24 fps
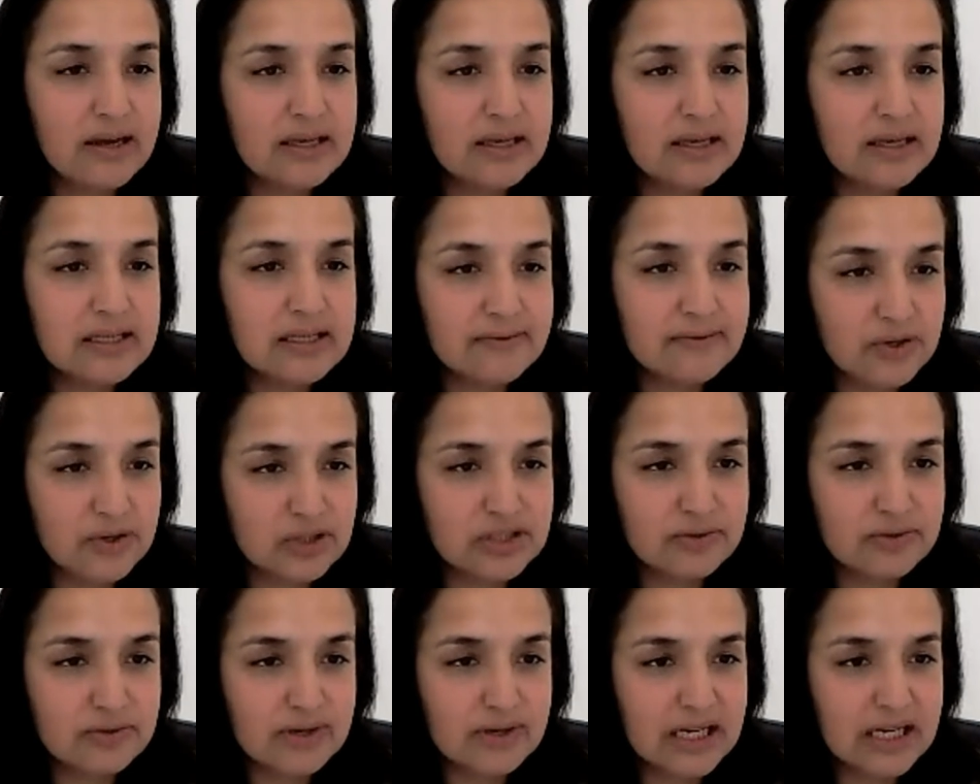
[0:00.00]
as well
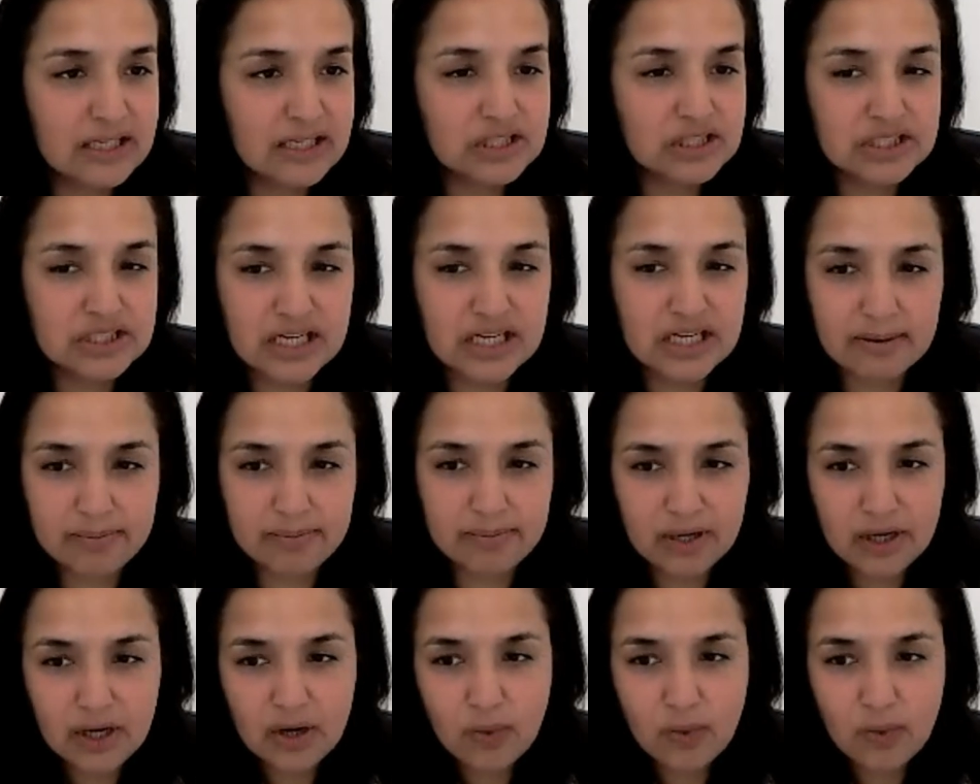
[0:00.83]
as the
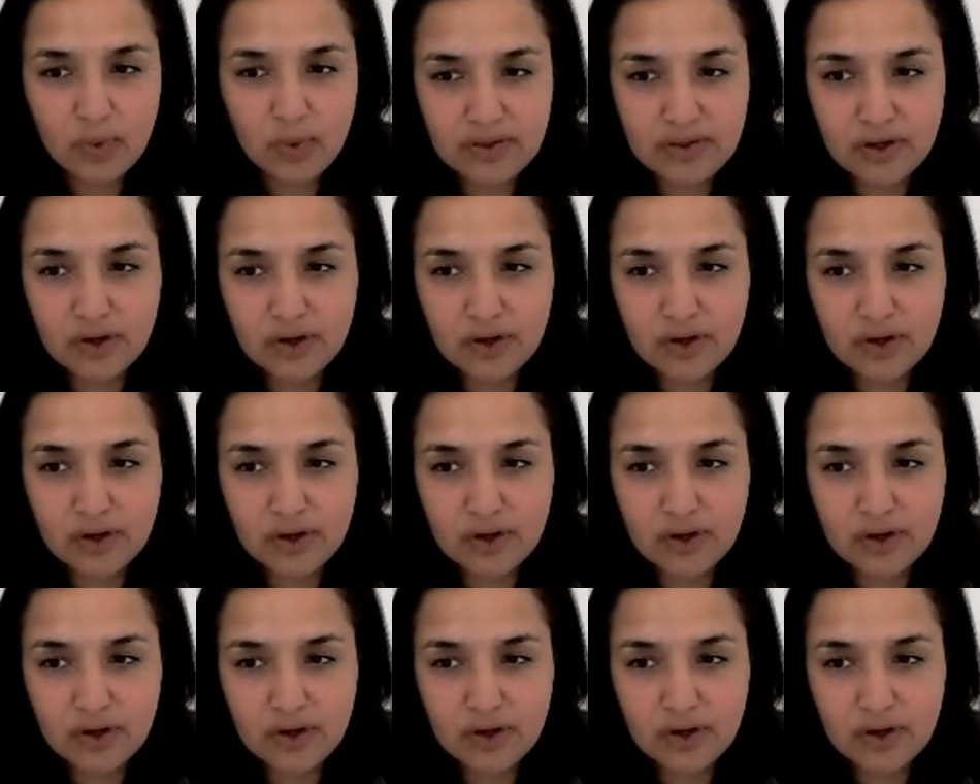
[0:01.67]
UK's future